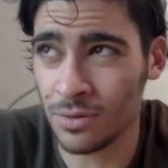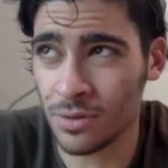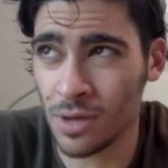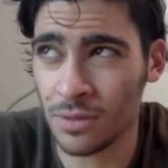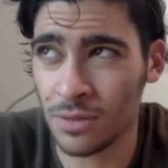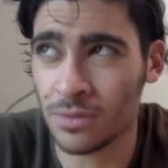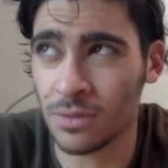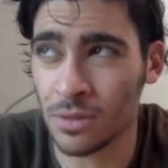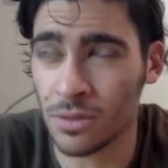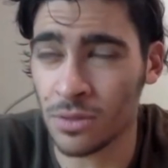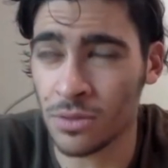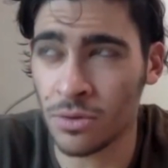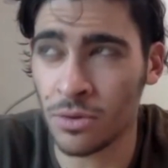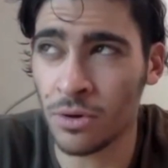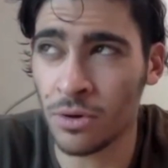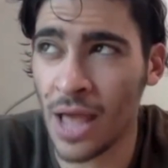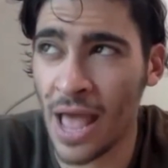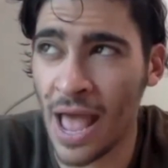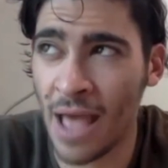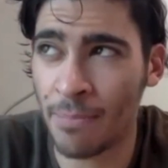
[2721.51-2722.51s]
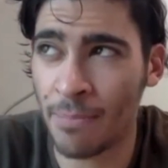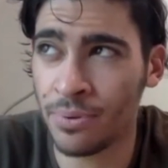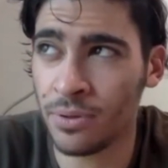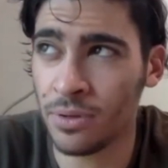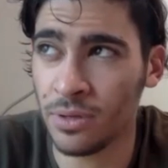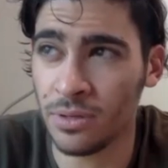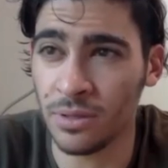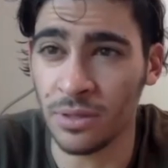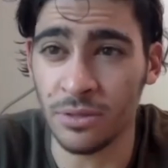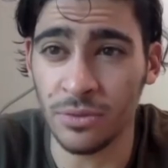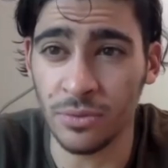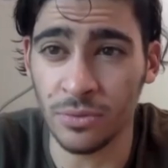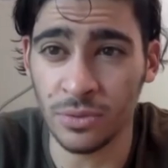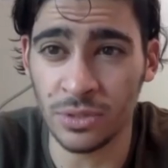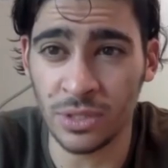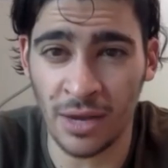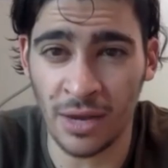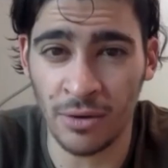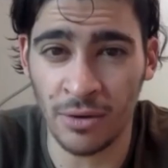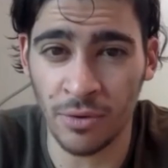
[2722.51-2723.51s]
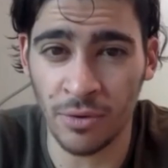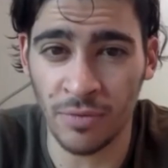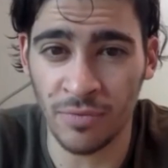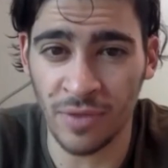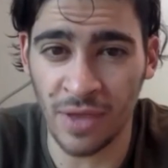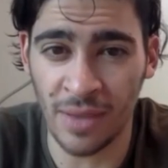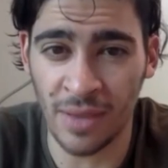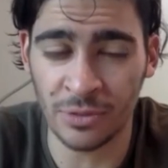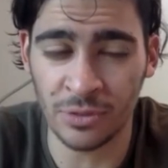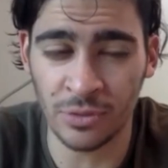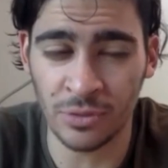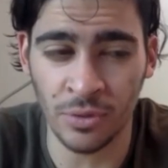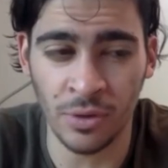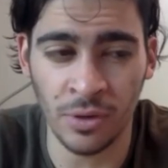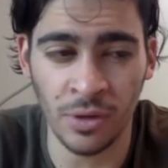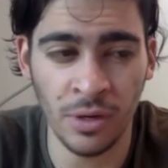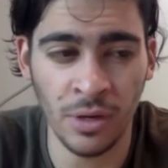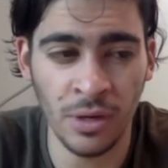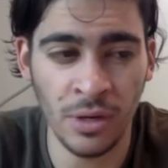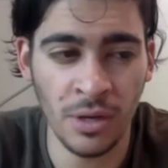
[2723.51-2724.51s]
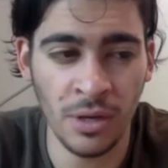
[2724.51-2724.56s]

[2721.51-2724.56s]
I think the third app in the news category of the App Store.